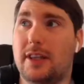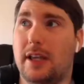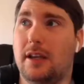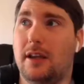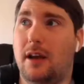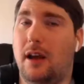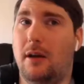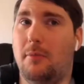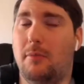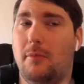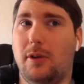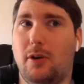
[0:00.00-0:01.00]
thing,
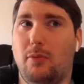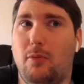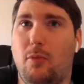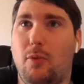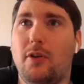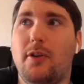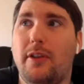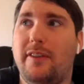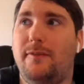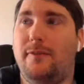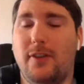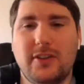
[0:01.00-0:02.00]
um, you know, one of the
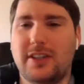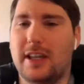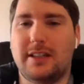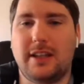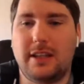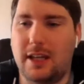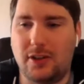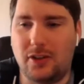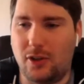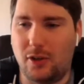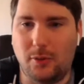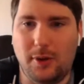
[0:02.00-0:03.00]
first things they teach
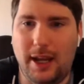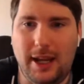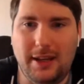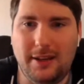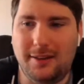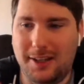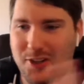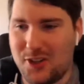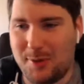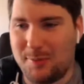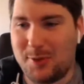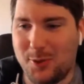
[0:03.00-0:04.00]
you in
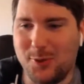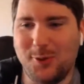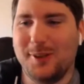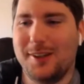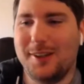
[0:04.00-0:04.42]
leadership school,